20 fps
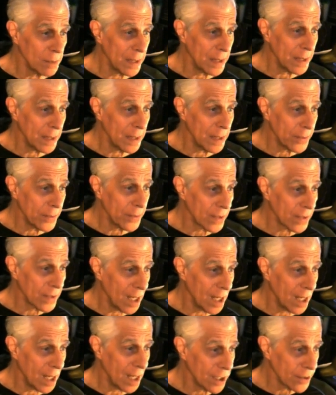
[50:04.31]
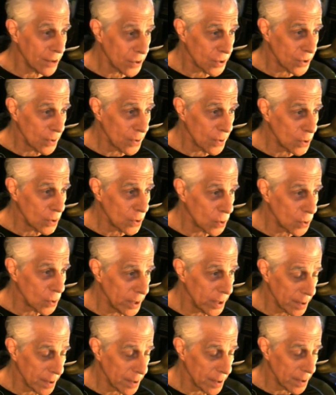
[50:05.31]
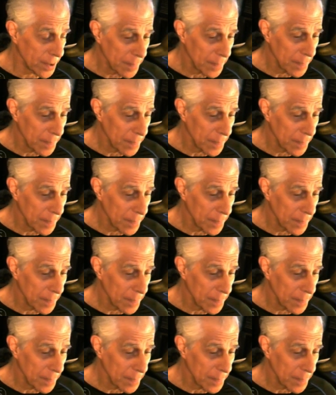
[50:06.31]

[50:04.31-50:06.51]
member of Congress through Twitter.